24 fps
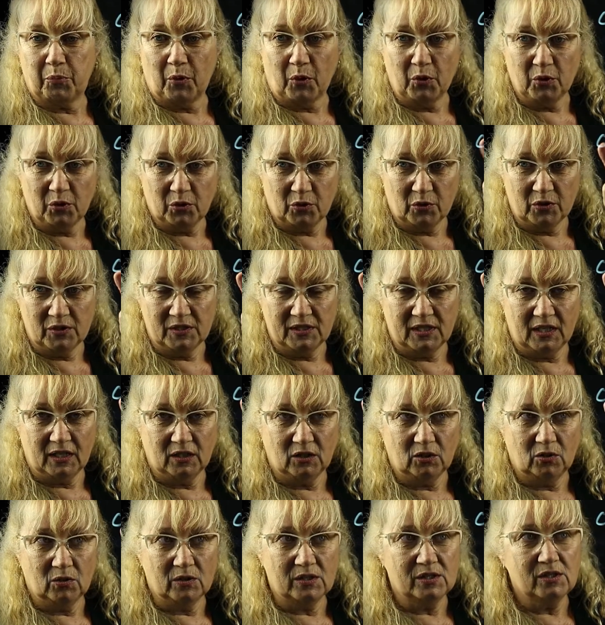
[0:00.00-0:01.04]
both
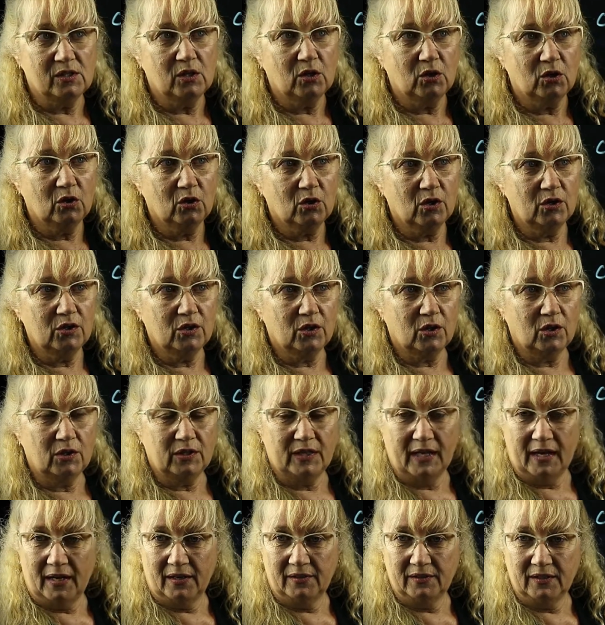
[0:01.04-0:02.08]
continuous, you're going to go
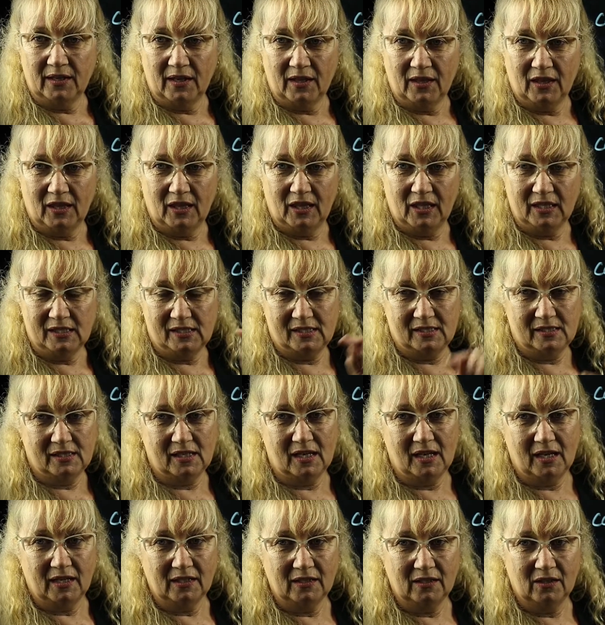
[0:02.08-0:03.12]
down this
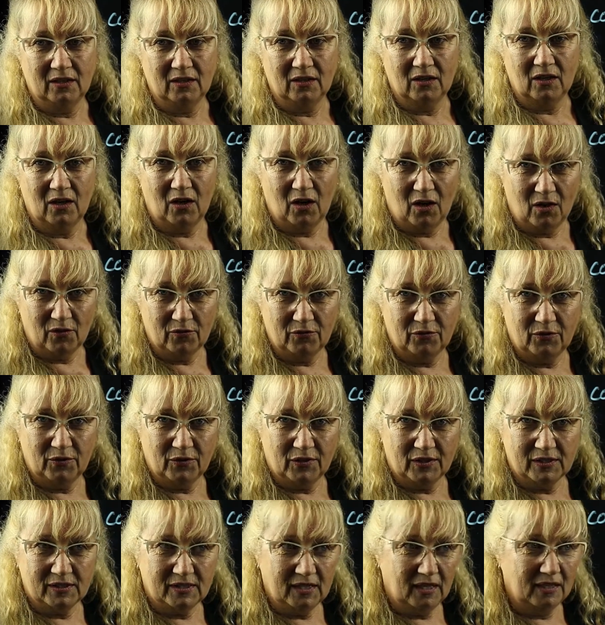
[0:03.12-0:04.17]
side of
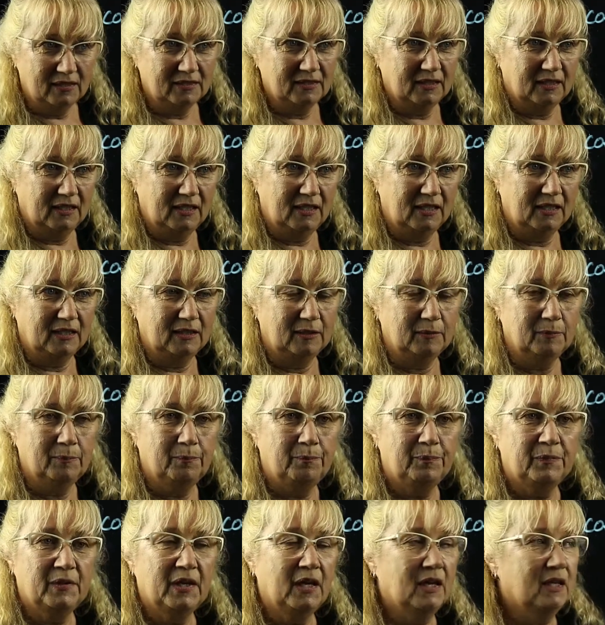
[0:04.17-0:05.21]
the data key.
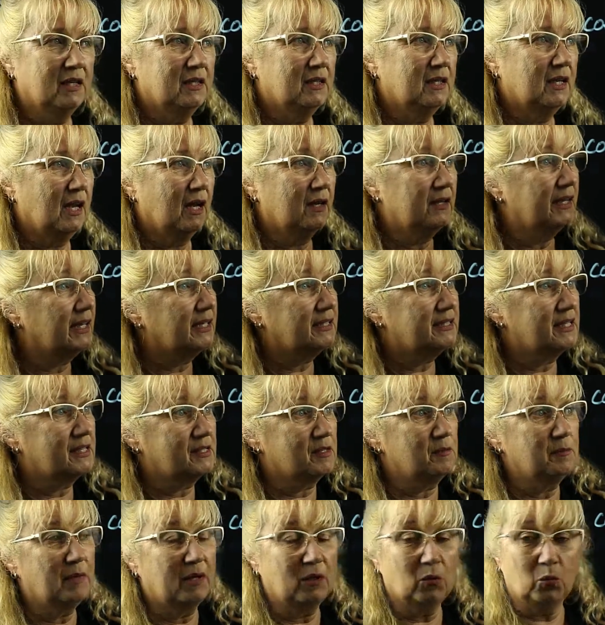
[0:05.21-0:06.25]
Now, it
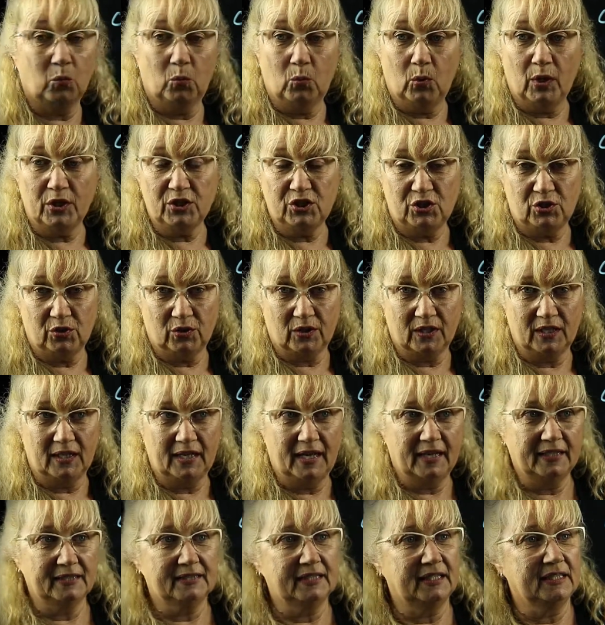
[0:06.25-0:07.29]
doesn't matter which you're
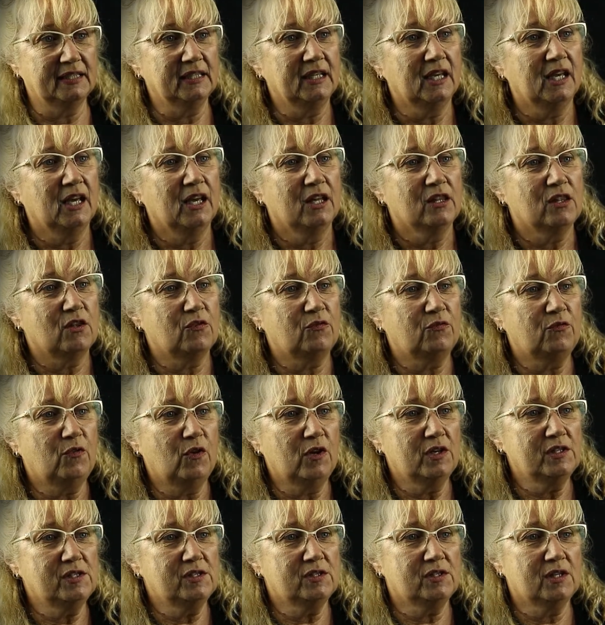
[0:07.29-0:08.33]
collecting. The
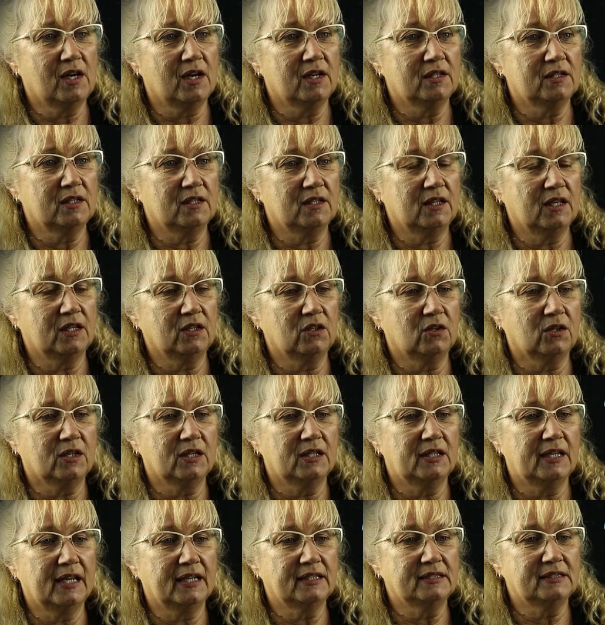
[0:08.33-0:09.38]
first data that you
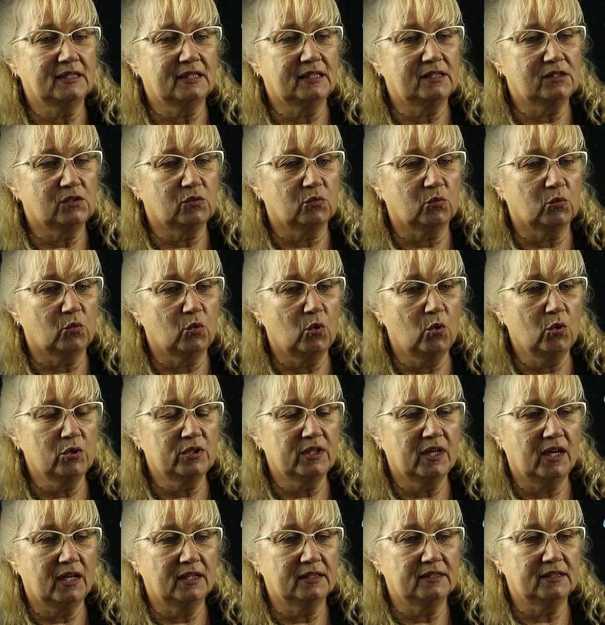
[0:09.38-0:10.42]
collect is raw
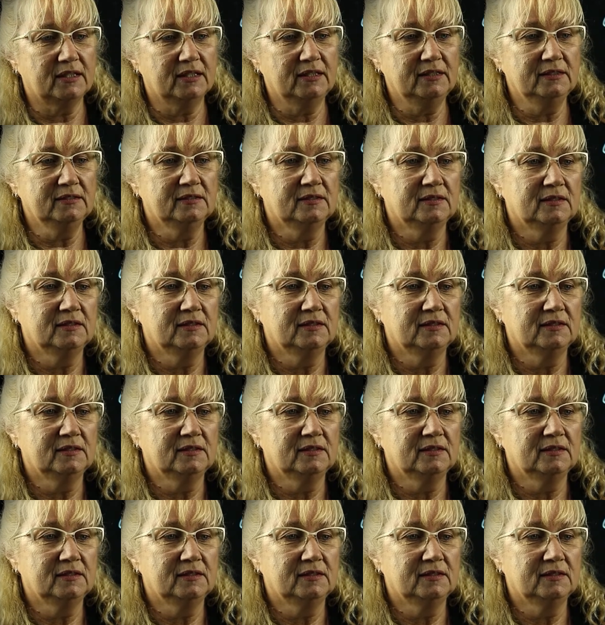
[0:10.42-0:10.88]
data.